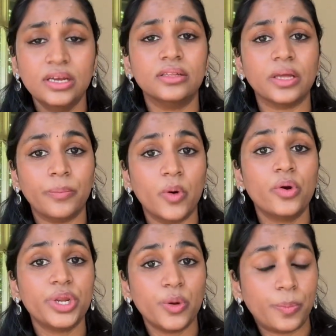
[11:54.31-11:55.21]
The more
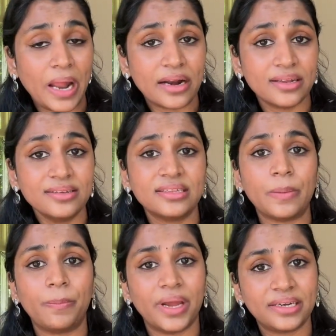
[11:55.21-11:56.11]
you practice, the
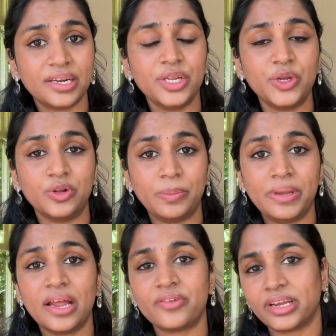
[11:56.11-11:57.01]
better you will be
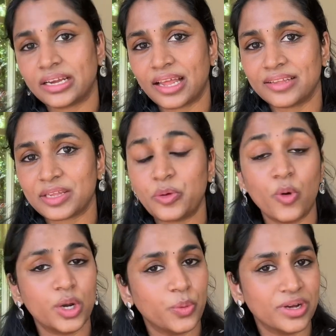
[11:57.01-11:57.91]
at recognizing
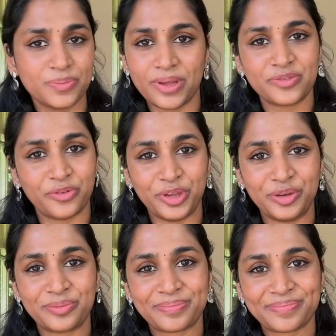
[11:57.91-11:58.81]
what works best for you.